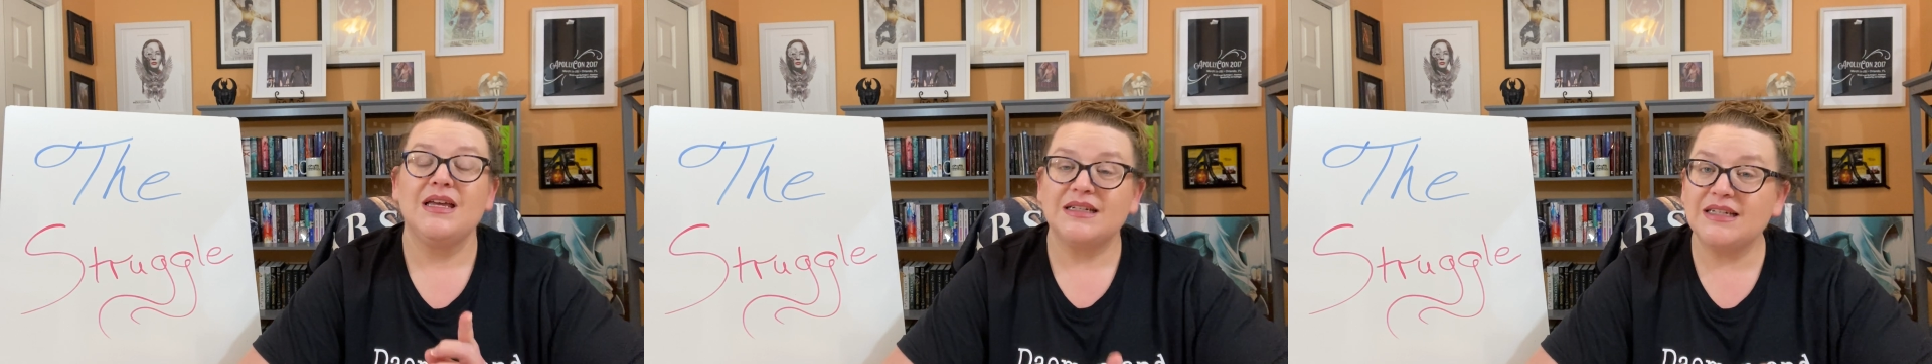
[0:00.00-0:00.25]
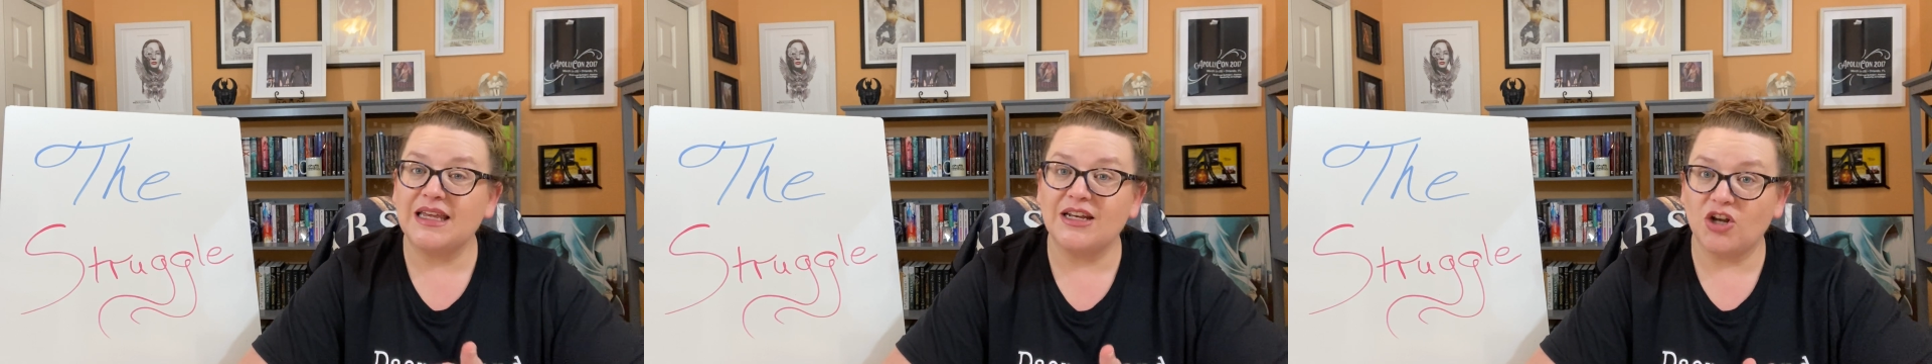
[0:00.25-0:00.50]

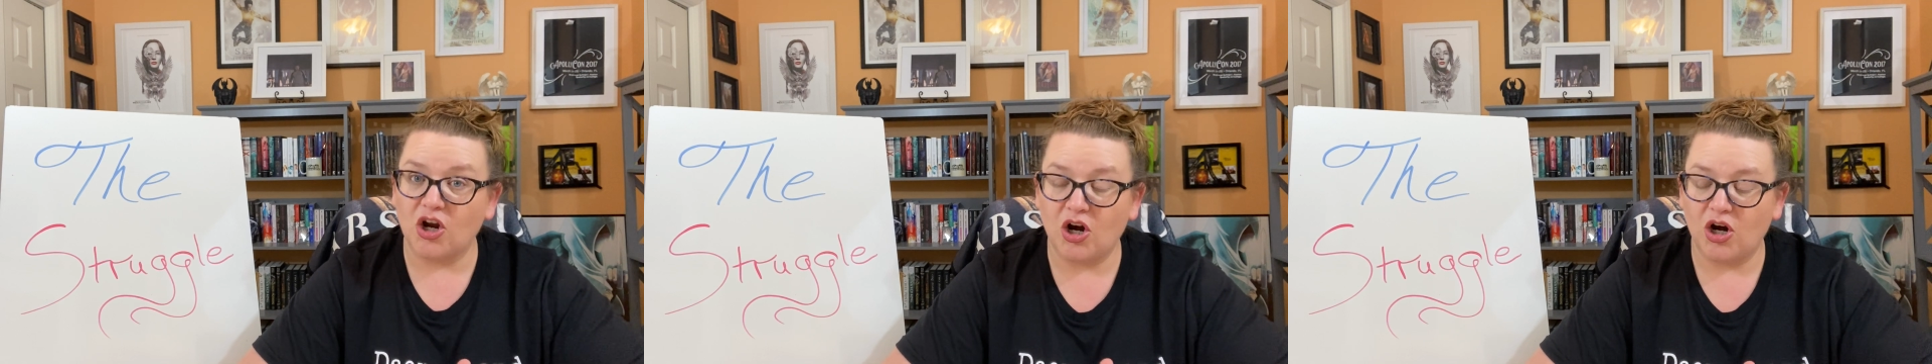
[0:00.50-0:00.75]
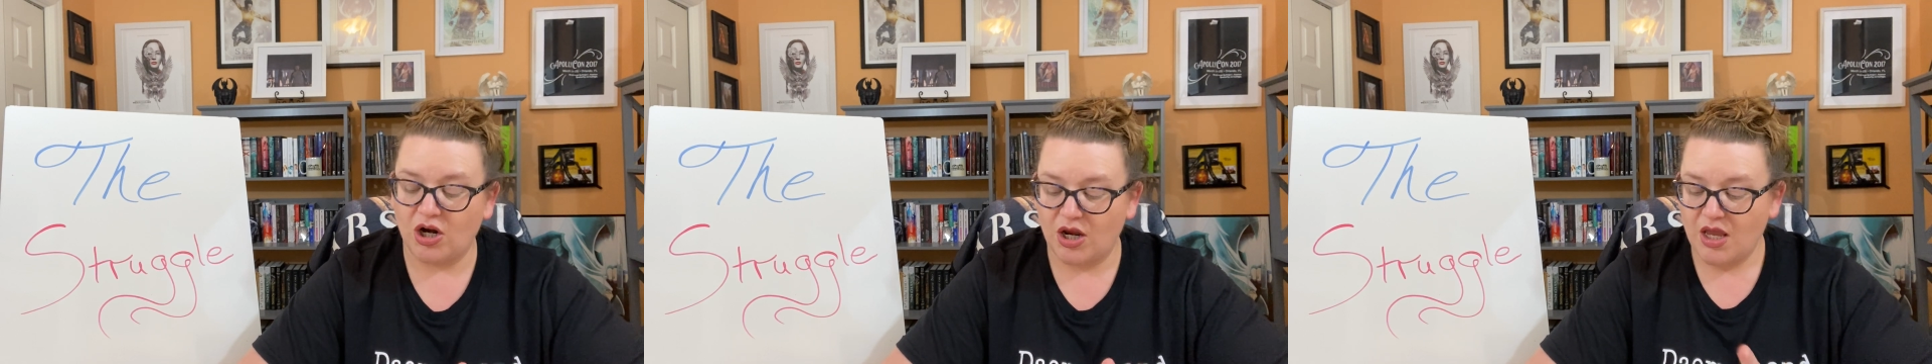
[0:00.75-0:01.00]
to get to
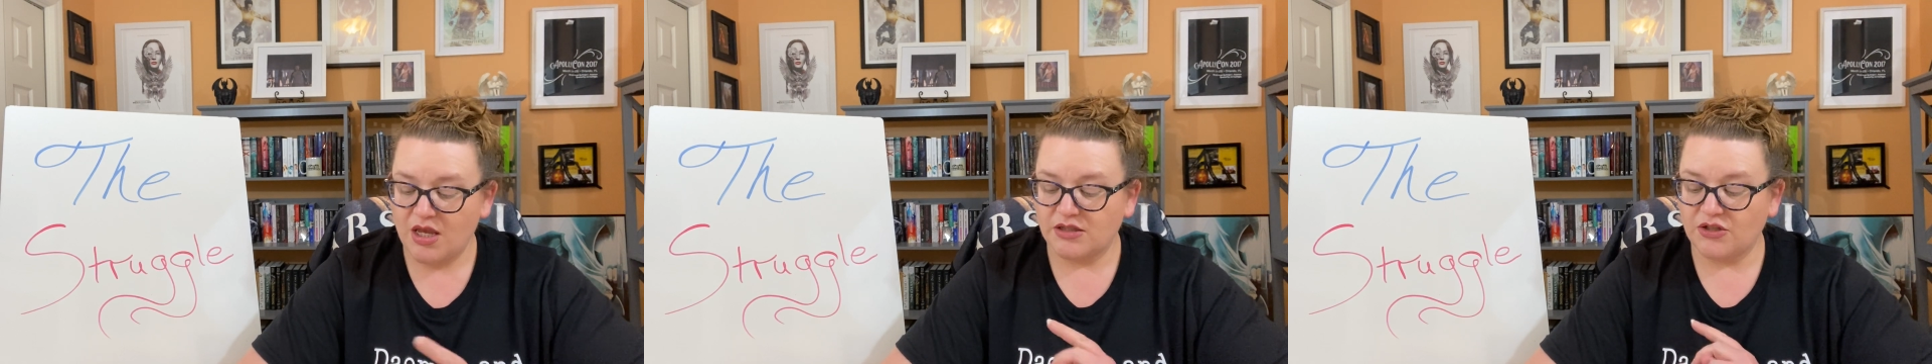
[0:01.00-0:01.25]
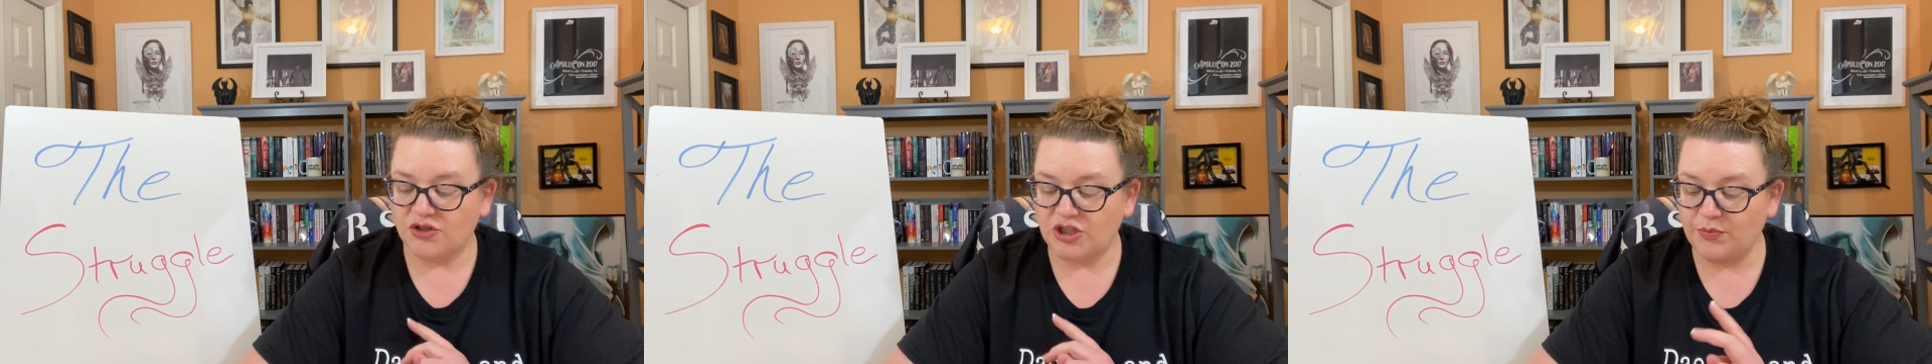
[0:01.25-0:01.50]
her.
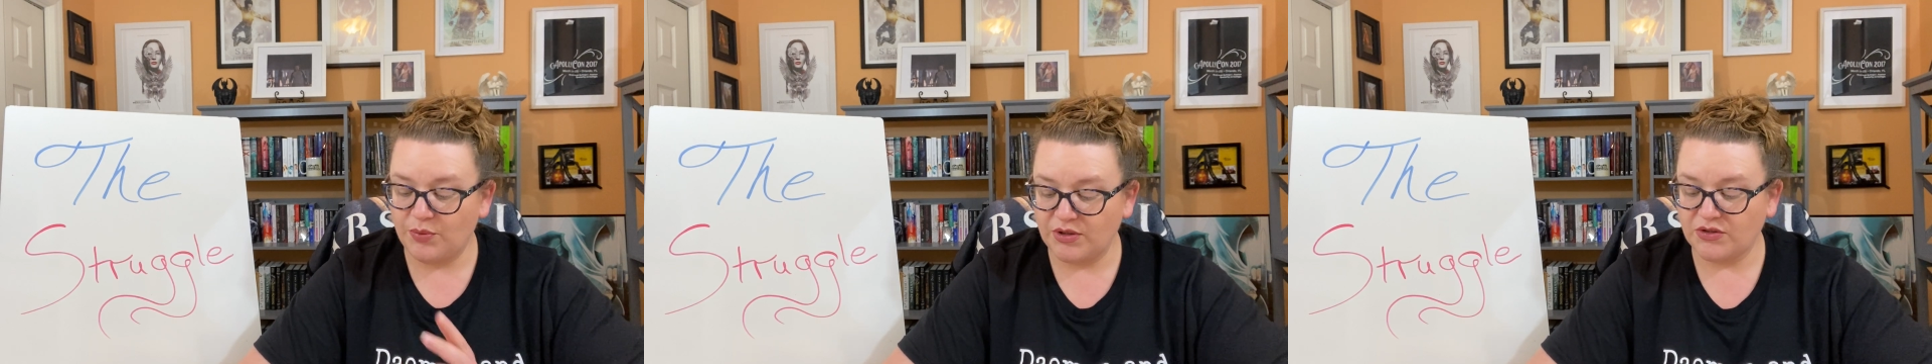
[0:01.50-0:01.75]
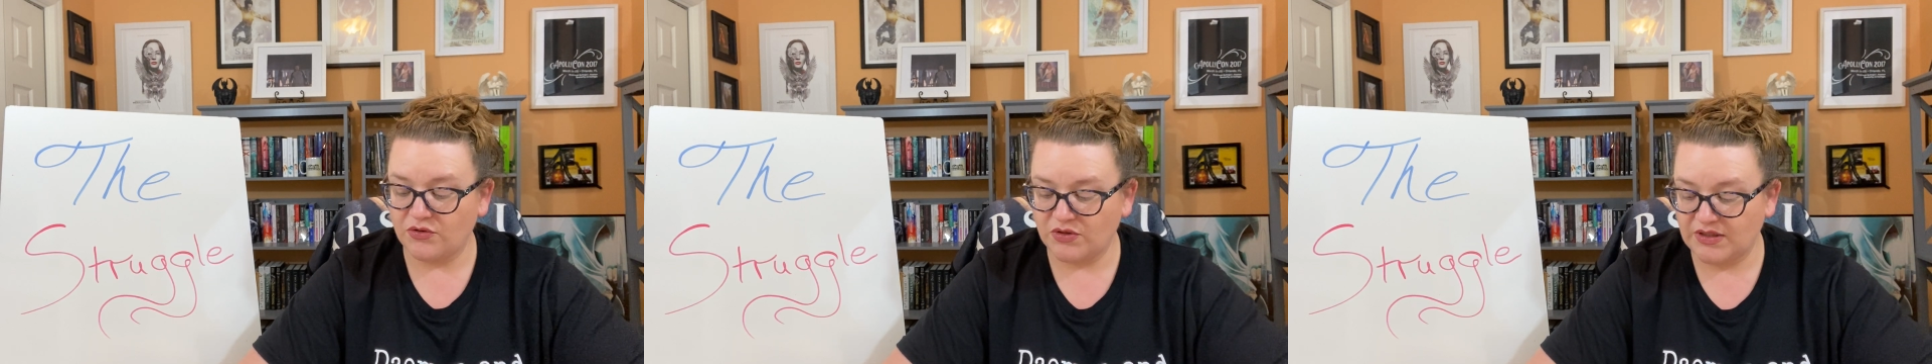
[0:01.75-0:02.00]
So she
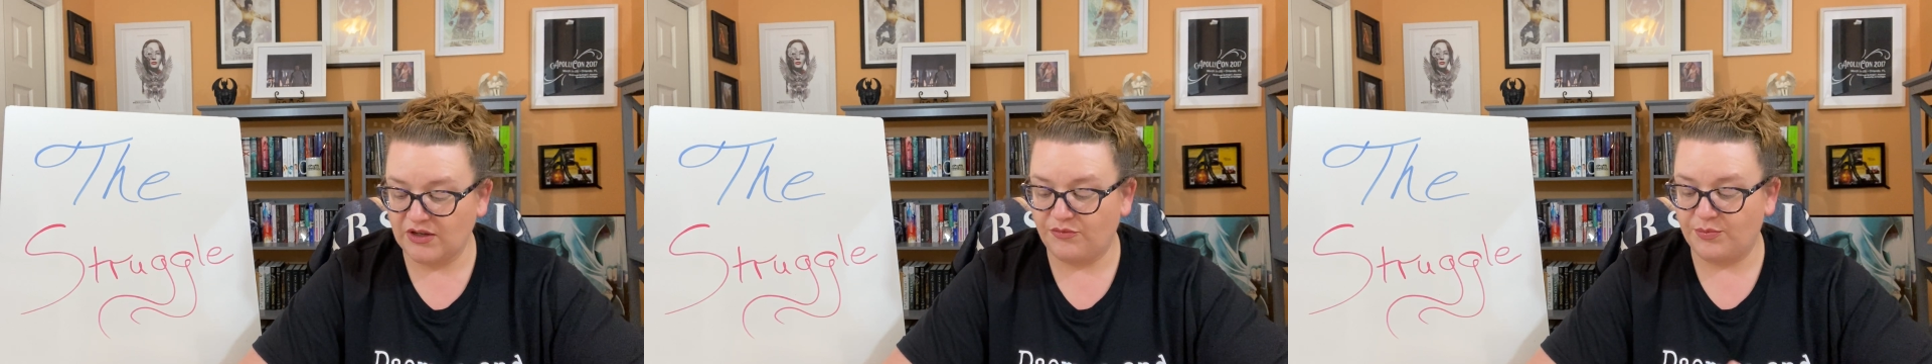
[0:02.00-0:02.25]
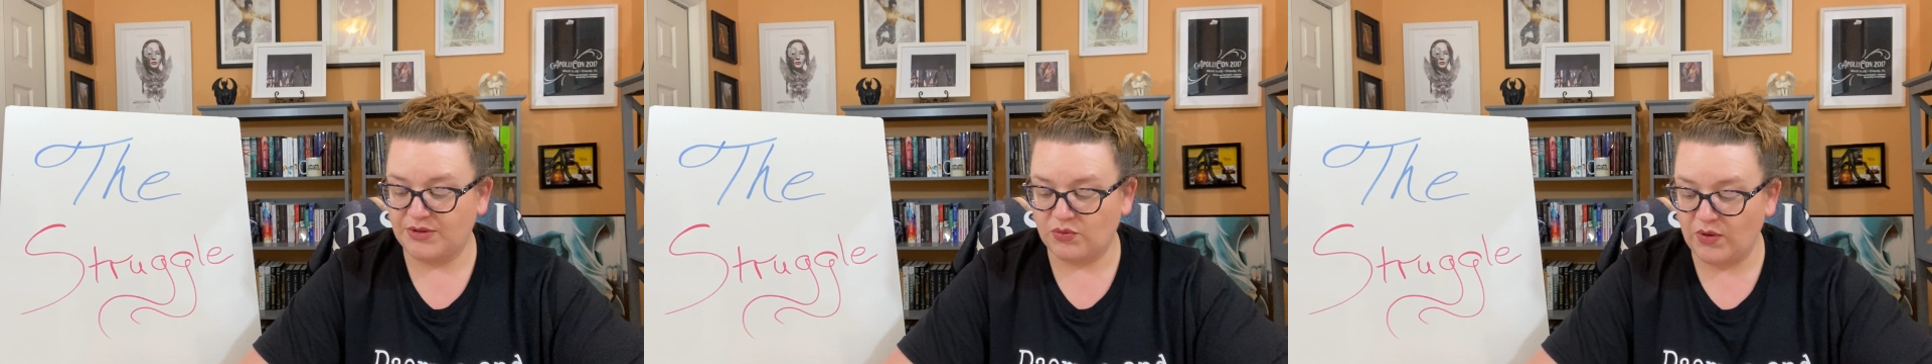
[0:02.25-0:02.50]
puts
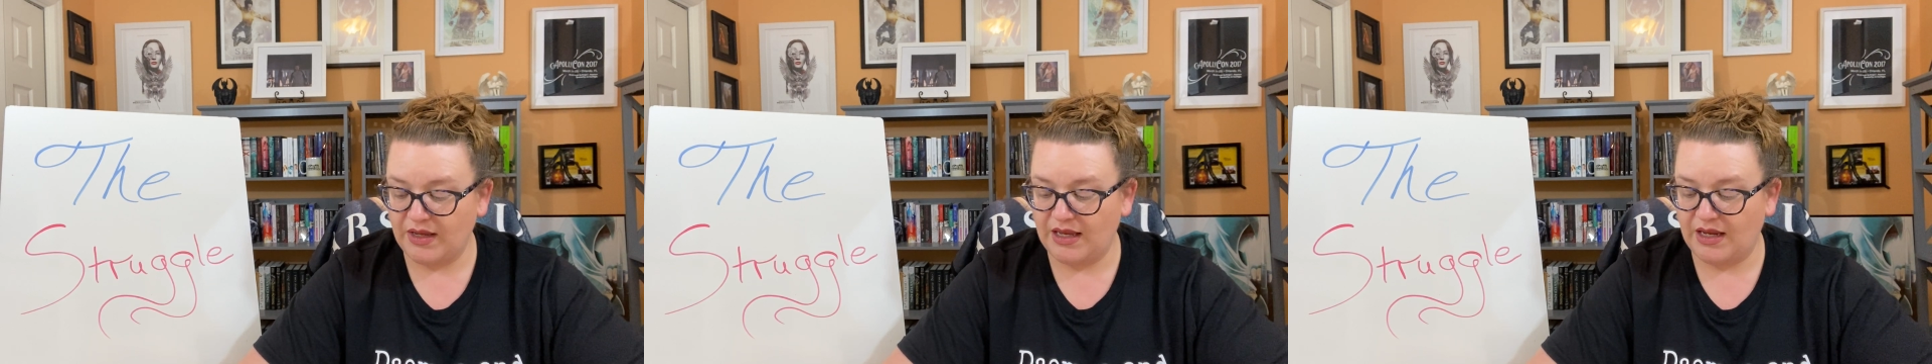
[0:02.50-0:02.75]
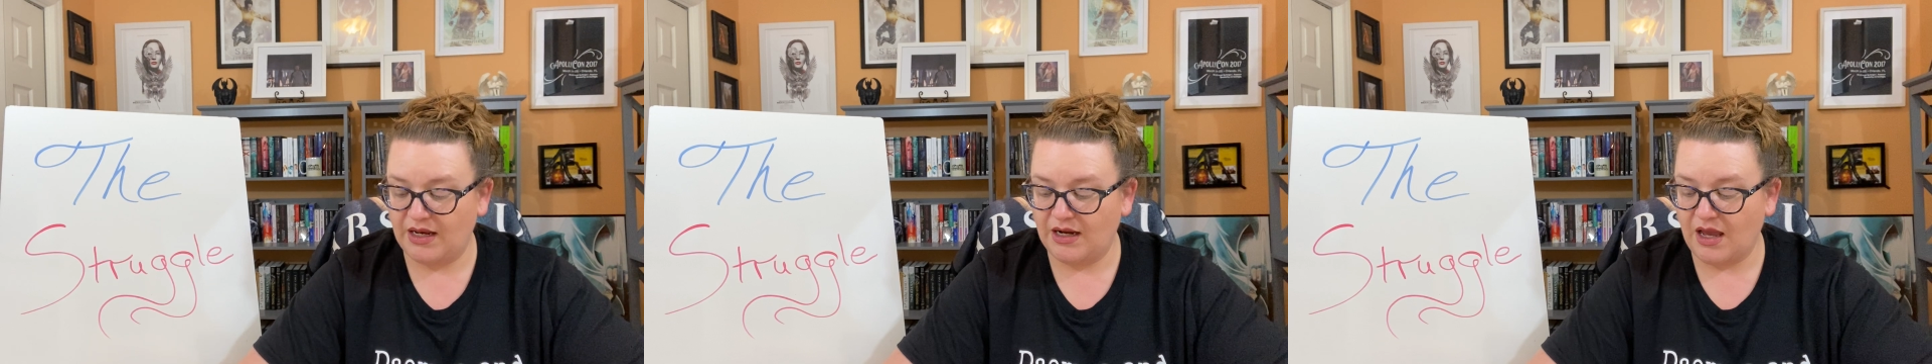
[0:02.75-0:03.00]
herself
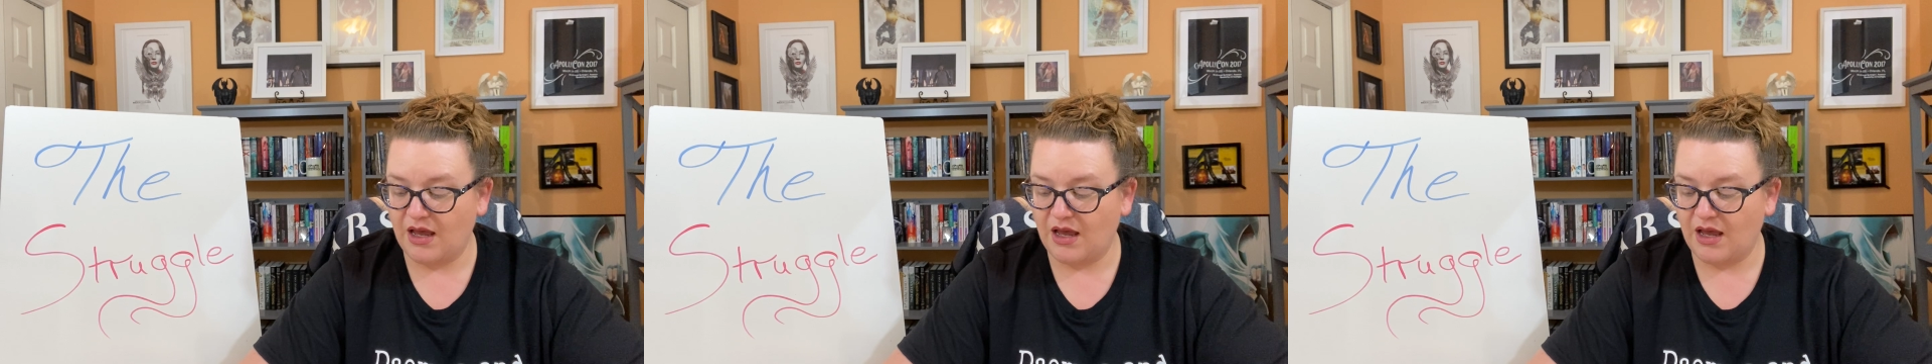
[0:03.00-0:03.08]
between